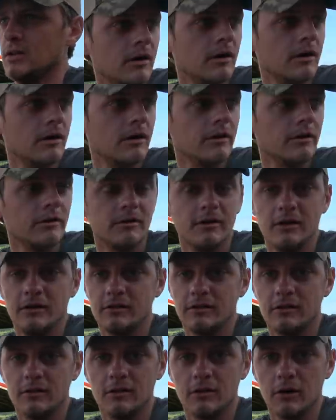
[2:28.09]
Uh,
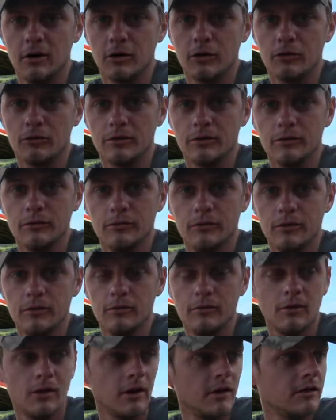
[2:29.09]
it's good on grilled
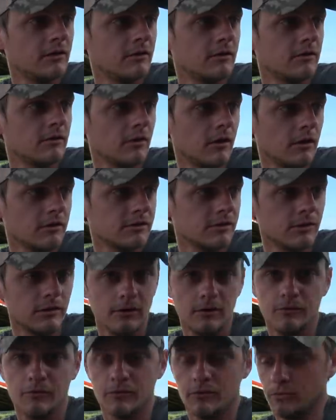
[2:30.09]
food and it's also
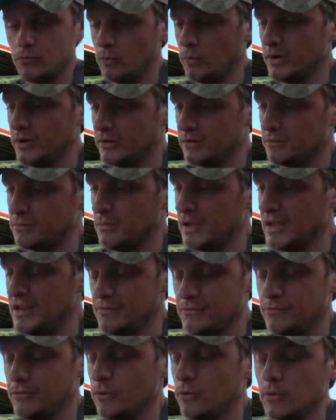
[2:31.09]
good for what it's
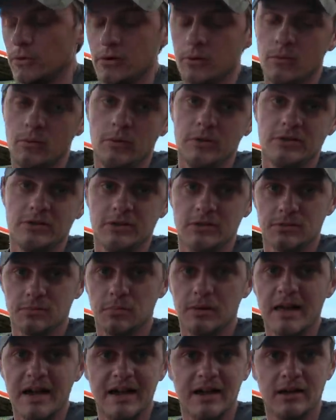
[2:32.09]
made for, which is
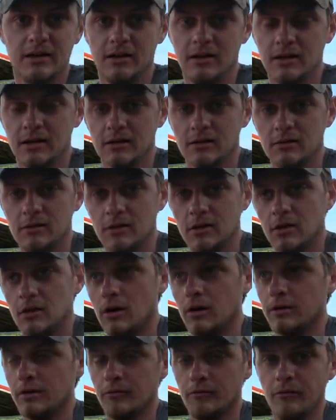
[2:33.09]
blackening
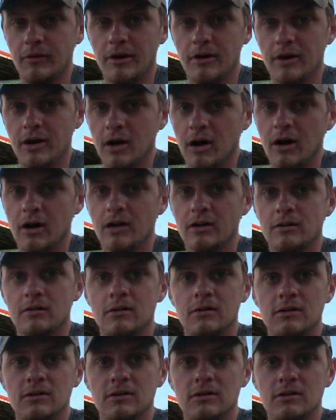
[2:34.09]
on a very hot